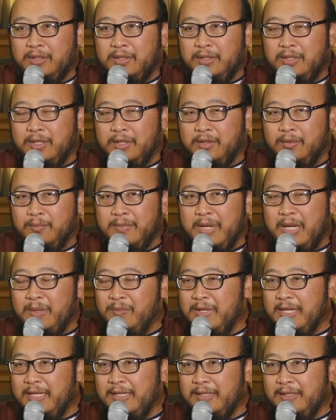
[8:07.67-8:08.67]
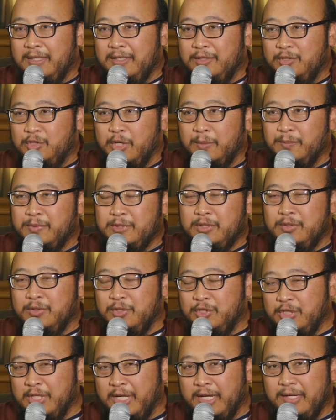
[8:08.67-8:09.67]
Maybe it jumps to a
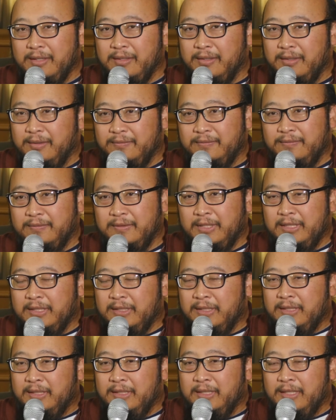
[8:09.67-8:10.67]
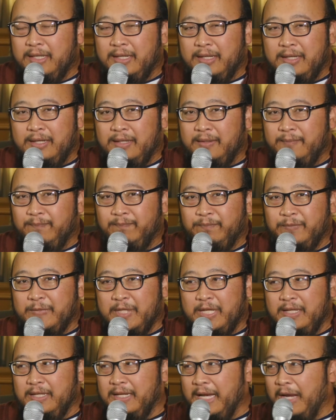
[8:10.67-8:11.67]
shot of
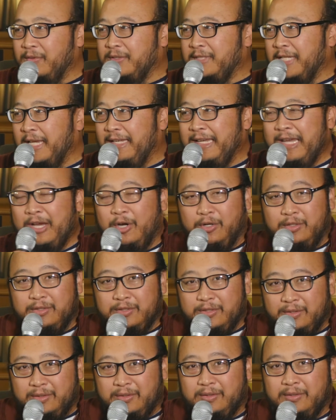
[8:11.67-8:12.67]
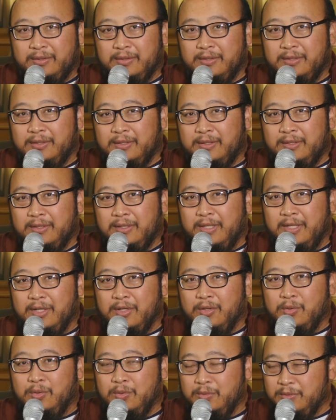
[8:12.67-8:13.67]
an outside character,
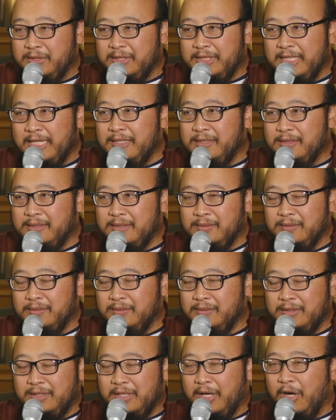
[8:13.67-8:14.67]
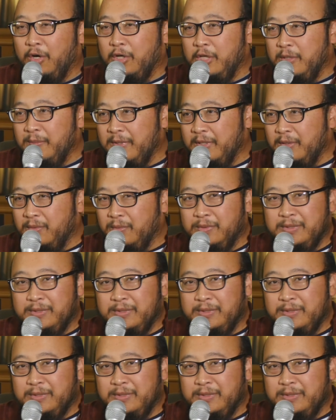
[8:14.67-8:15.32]
who sees the argument or who